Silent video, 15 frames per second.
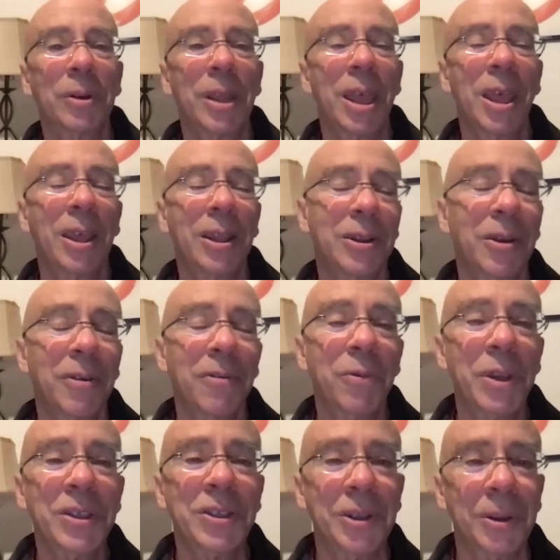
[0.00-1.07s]
and of
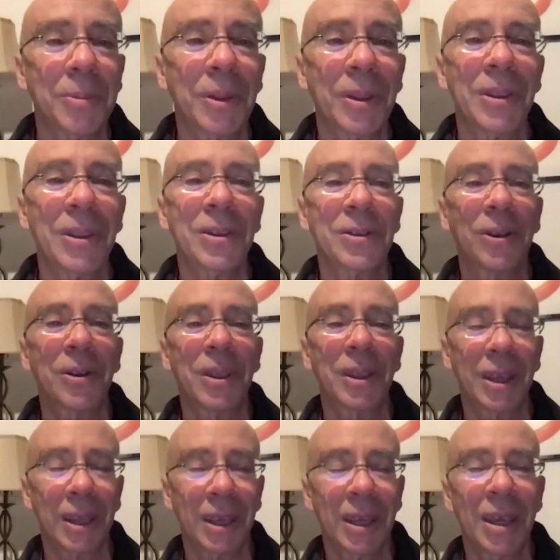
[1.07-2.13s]
wisdom. These are
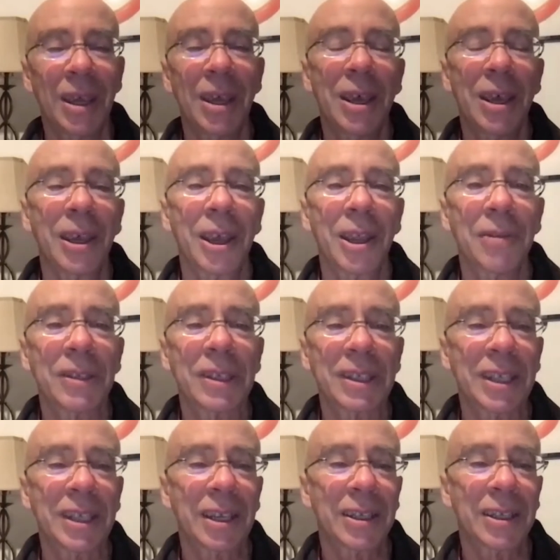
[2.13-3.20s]
the kind of
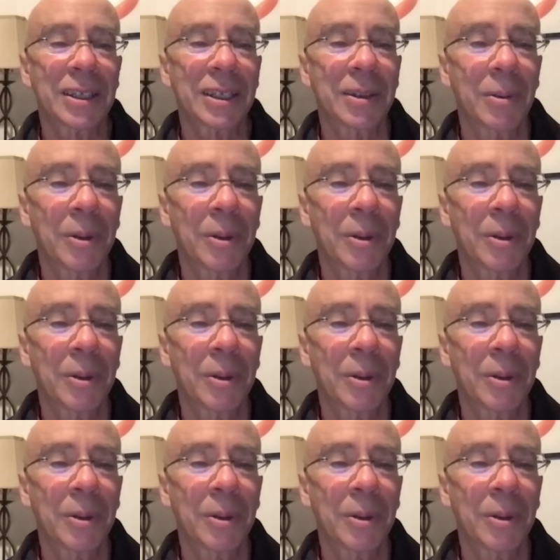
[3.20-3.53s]
6